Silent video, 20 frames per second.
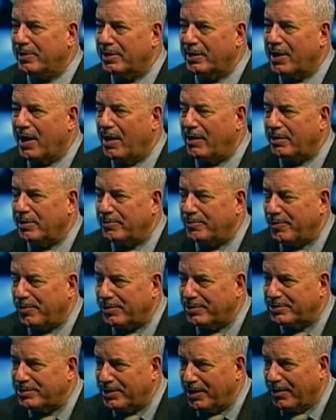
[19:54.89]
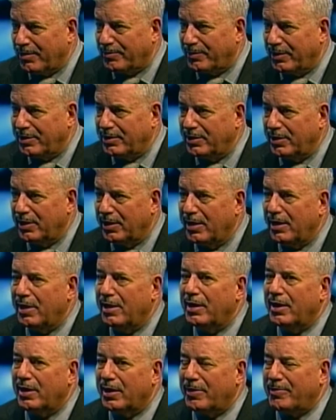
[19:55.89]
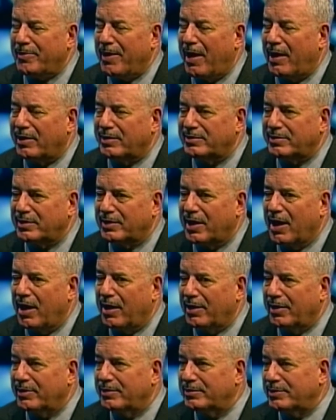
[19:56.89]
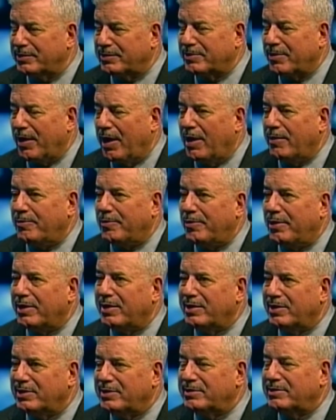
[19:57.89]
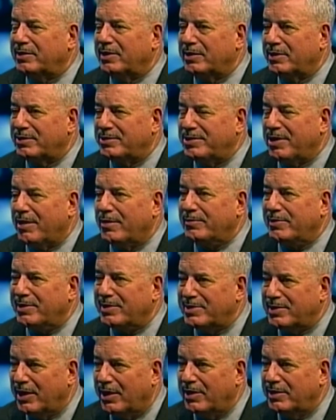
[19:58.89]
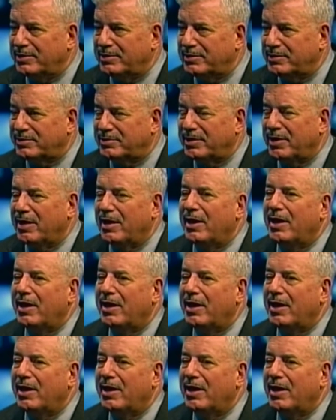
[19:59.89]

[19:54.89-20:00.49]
the county board chairman in Madison County. Describe what it is that the chairman does